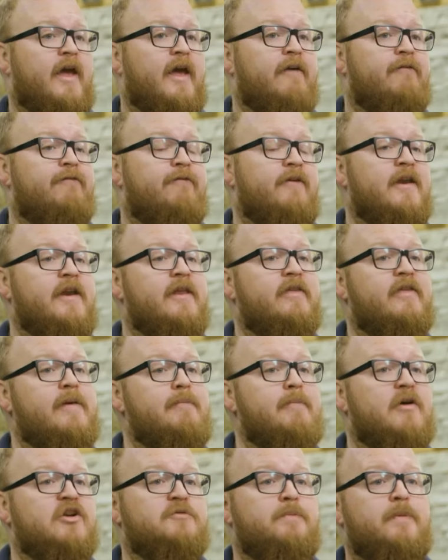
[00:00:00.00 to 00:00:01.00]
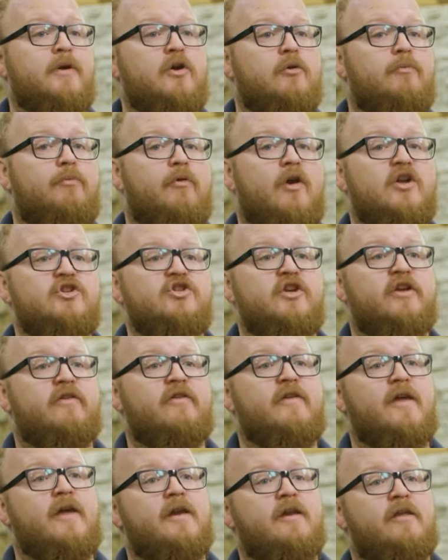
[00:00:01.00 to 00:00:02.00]
If it is a much bigger project,
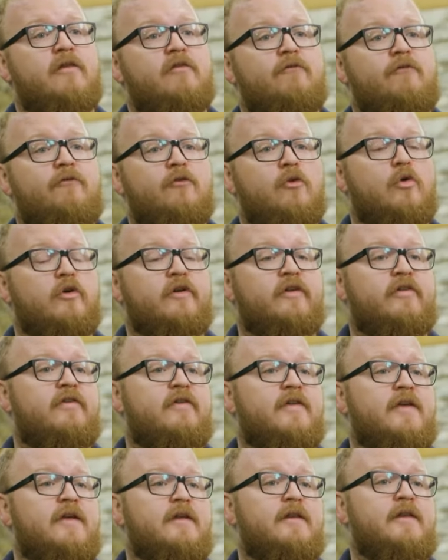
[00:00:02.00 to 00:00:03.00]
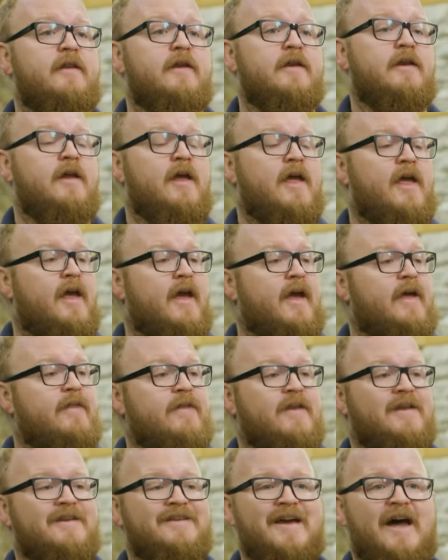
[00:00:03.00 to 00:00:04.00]
say it is floor to ceiling and
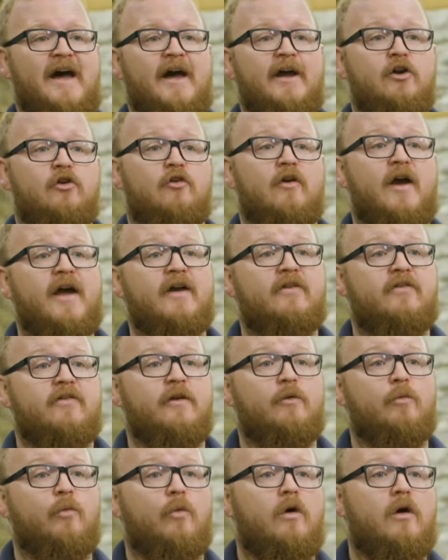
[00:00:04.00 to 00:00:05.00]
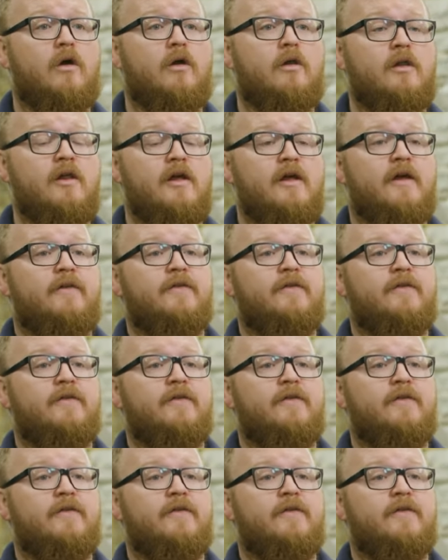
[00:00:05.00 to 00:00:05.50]
the entire accent wall,